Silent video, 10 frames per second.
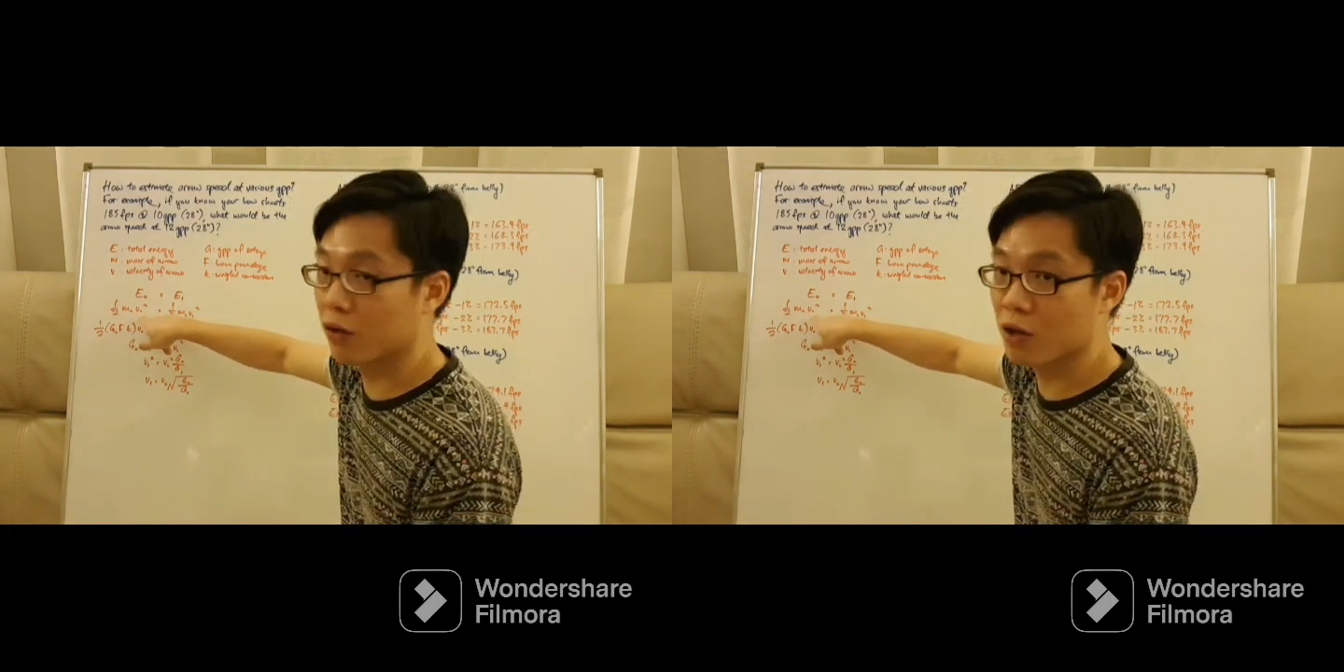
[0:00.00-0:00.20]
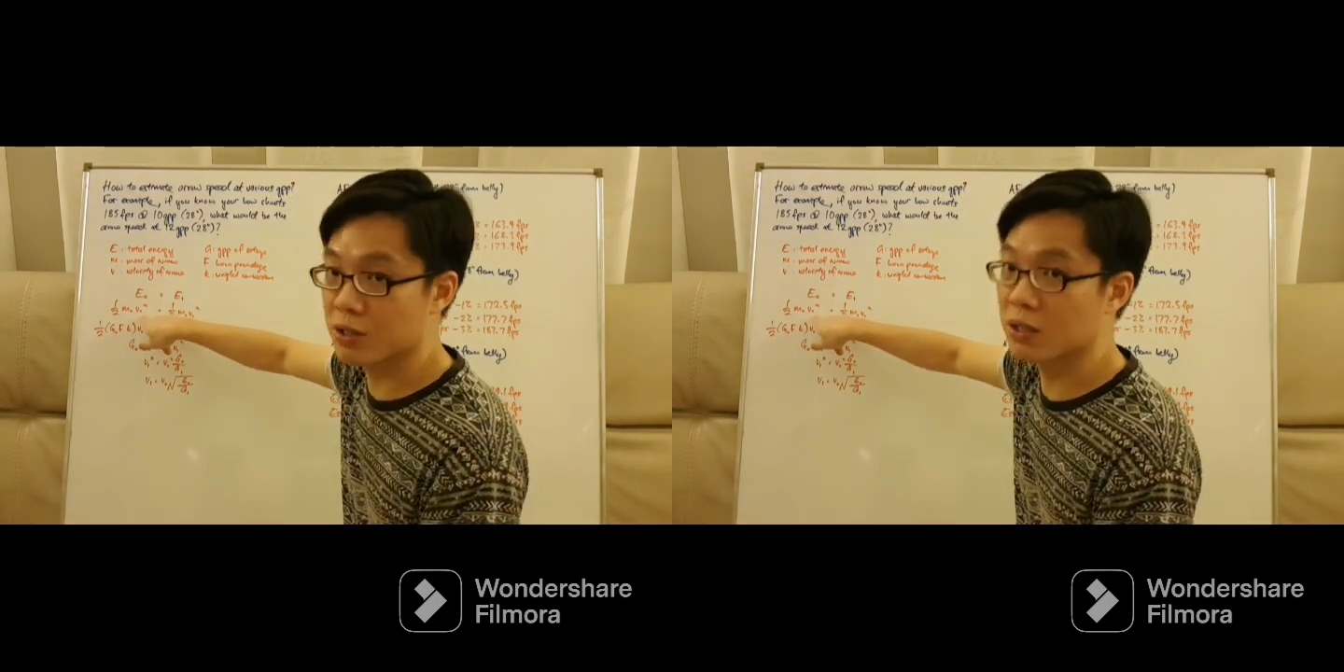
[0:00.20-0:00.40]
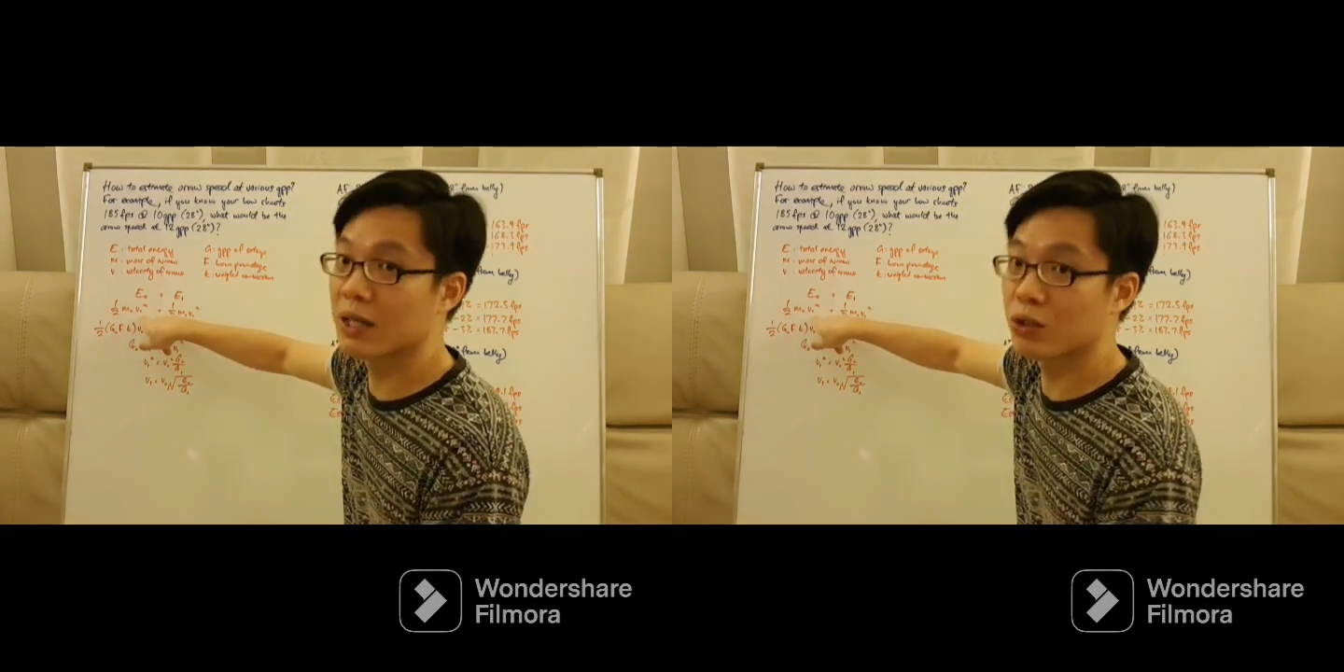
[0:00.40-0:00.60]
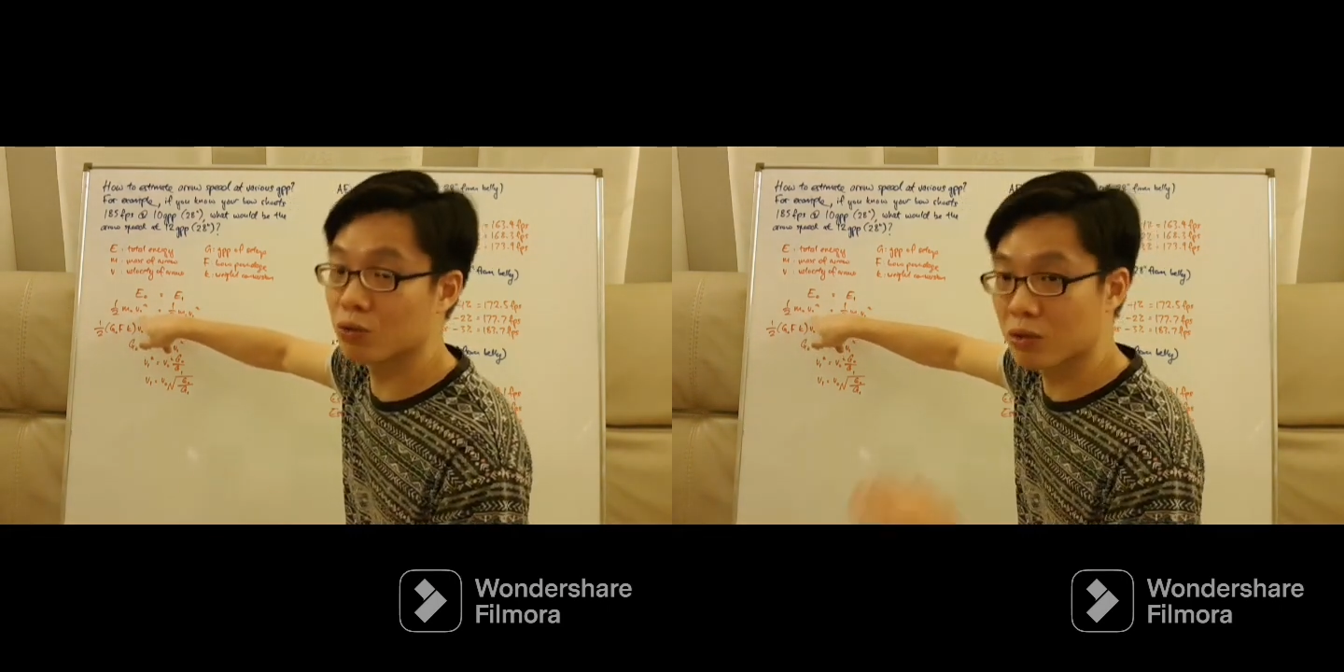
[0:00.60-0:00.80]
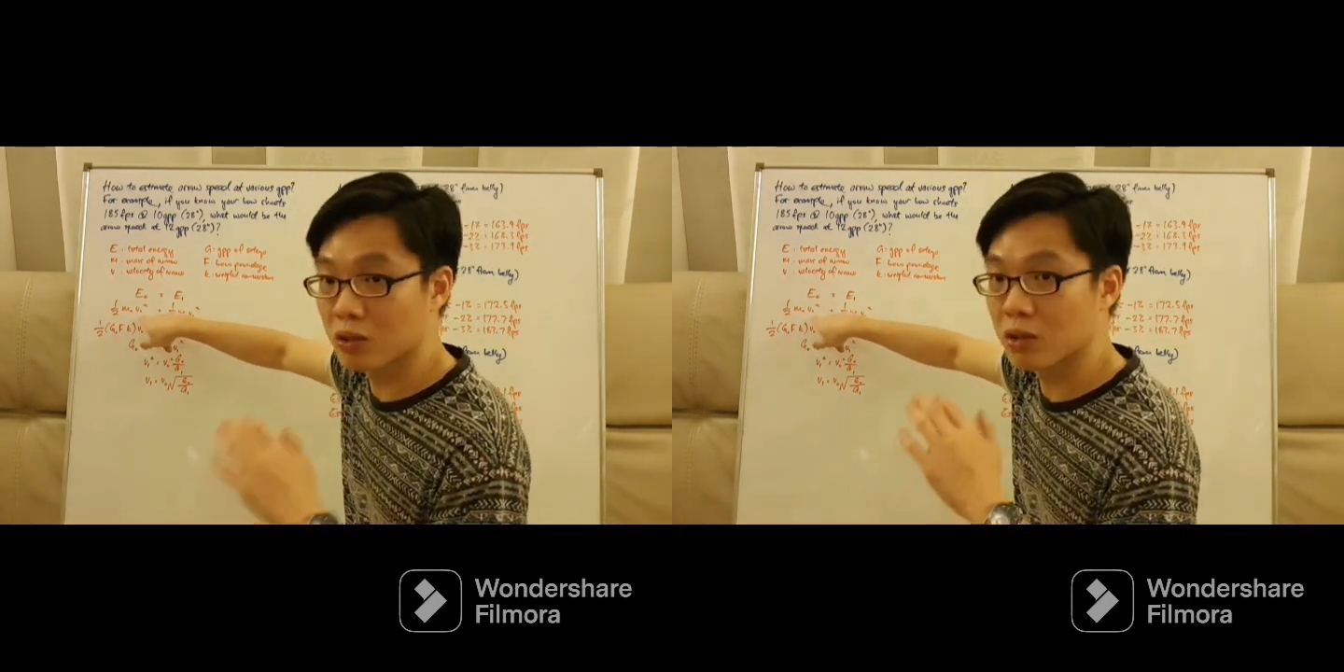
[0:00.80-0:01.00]
velocity that
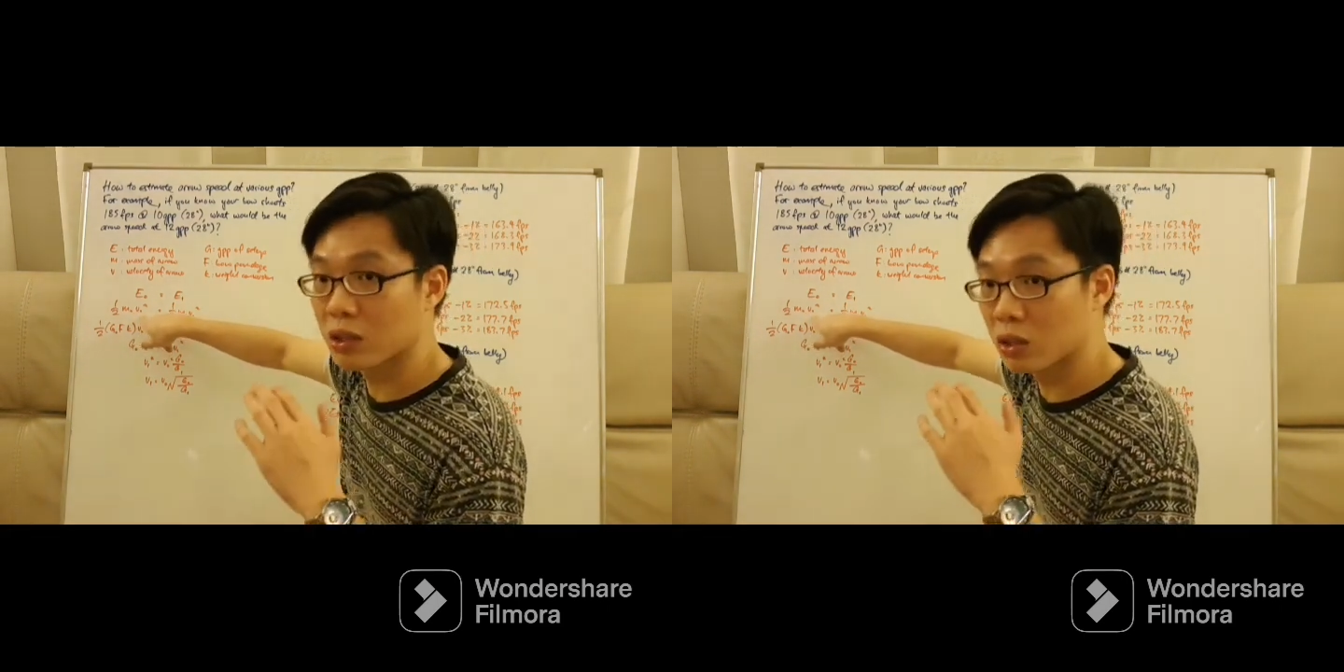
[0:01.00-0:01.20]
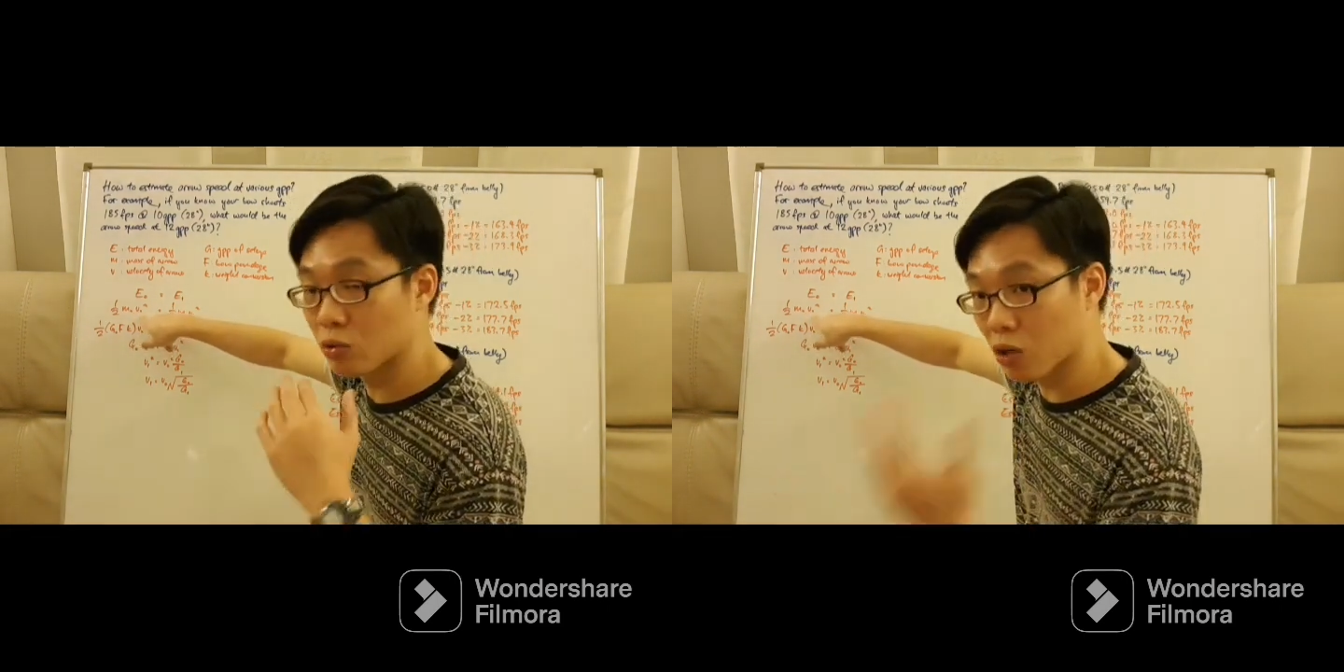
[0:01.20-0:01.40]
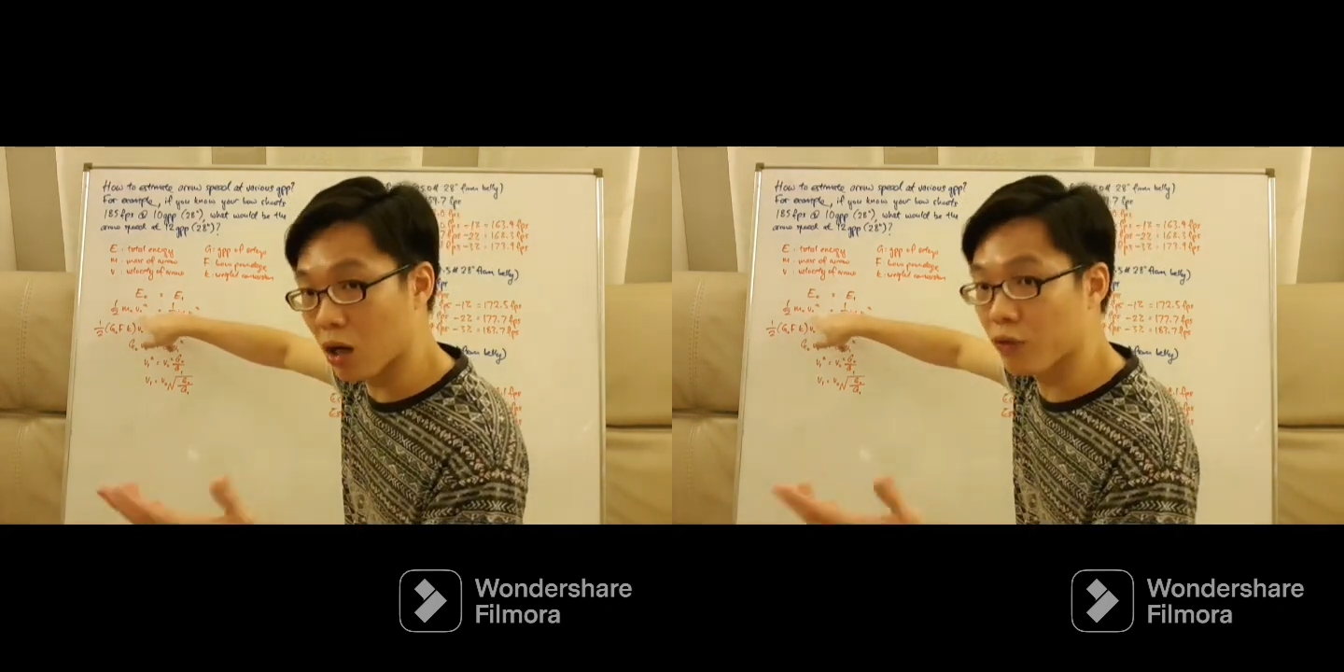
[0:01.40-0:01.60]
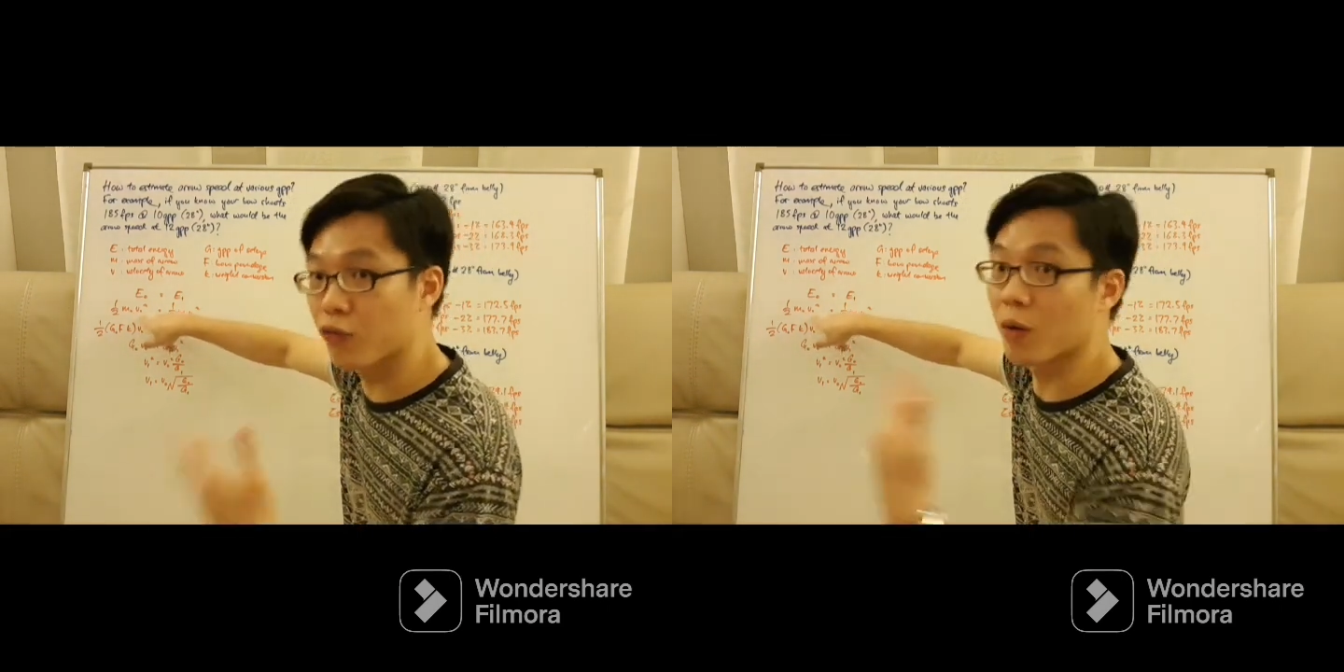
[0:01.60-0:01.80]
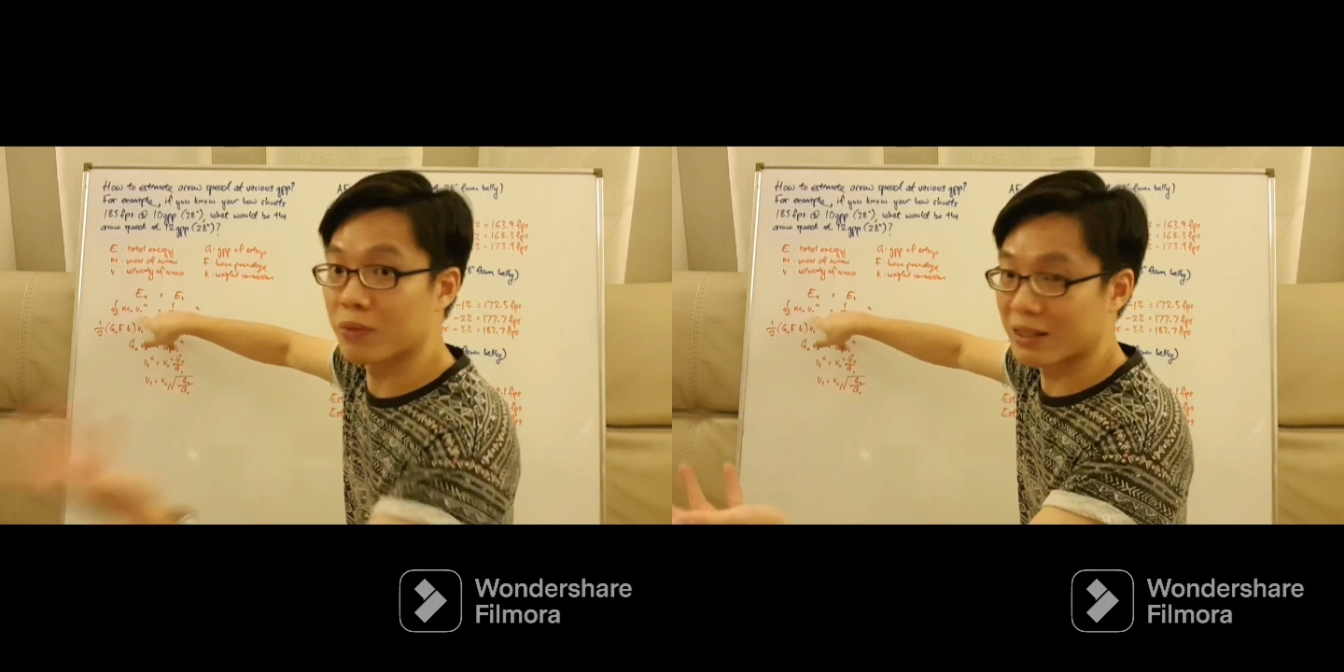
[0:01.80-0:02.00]
you got
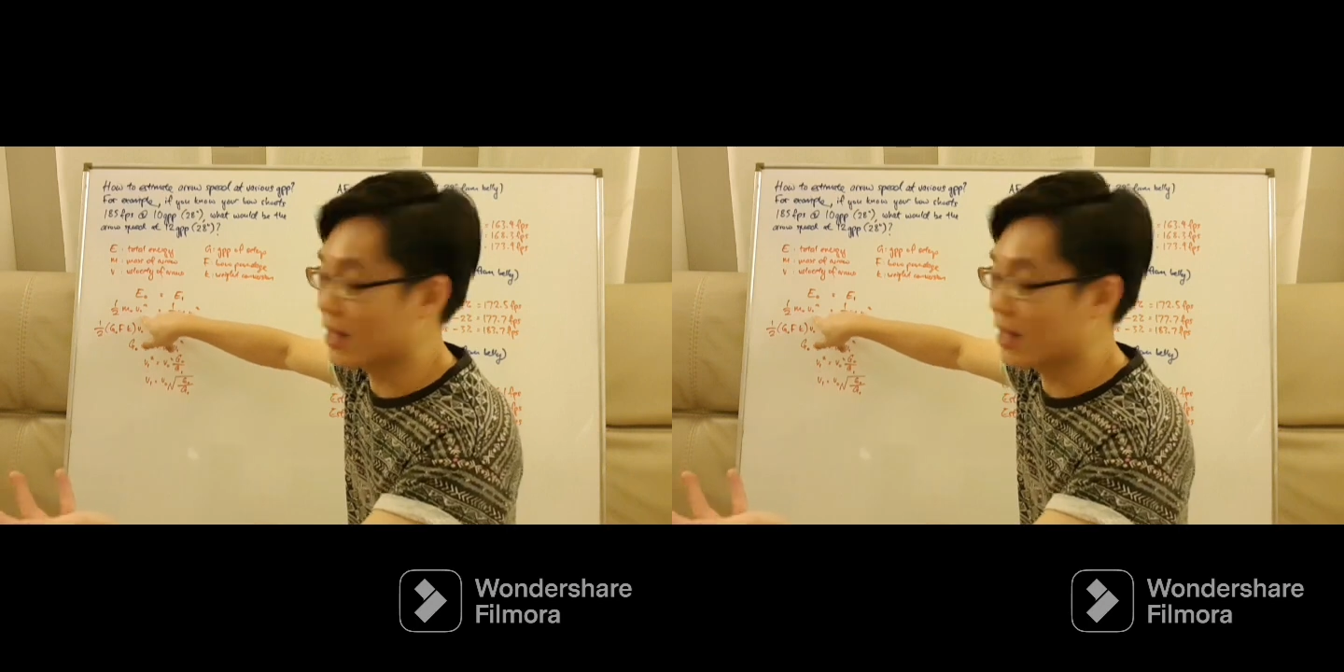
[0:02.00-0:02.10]
from the